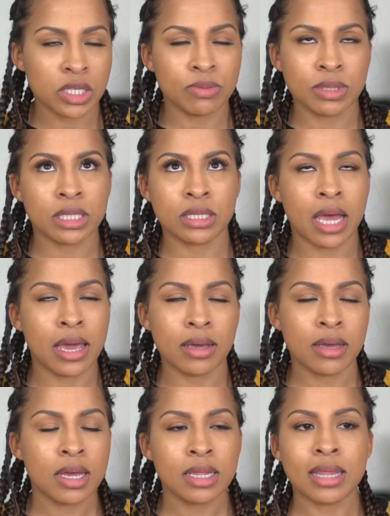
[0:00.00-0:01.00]
It was just like,
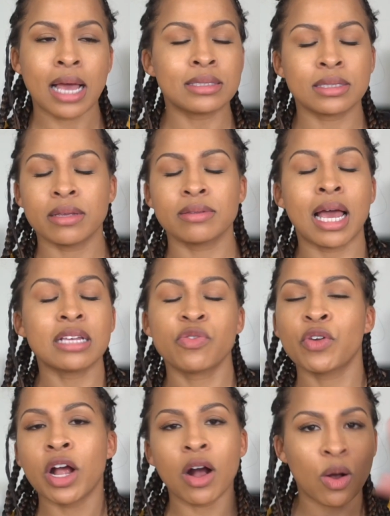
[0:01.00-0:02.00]
that's
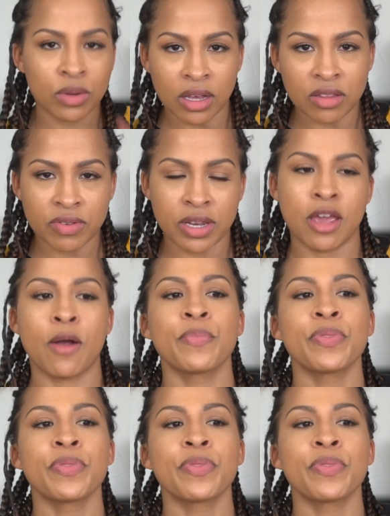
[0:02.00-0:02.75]
for a whole nother video.